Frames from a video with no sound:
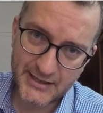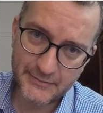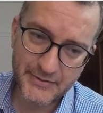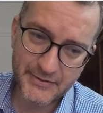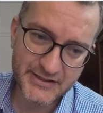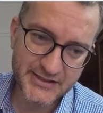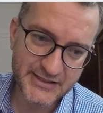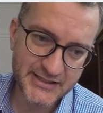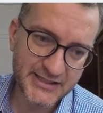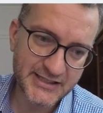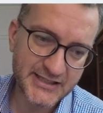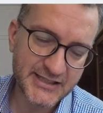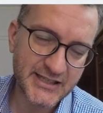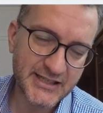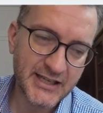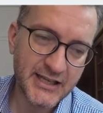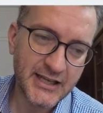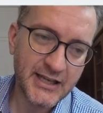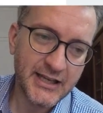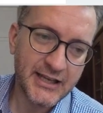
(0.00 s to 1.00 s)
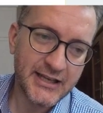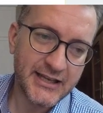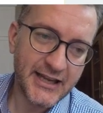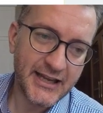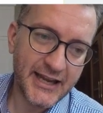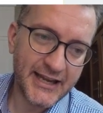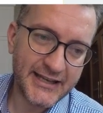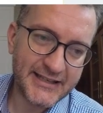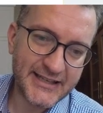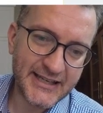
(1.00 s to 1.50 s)
business,
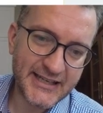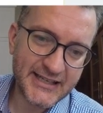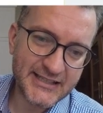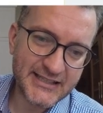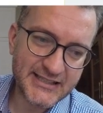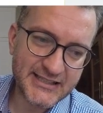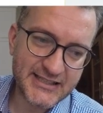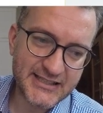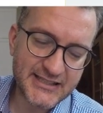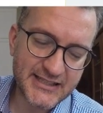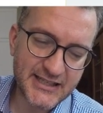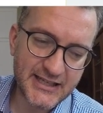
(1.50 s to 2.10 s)
it does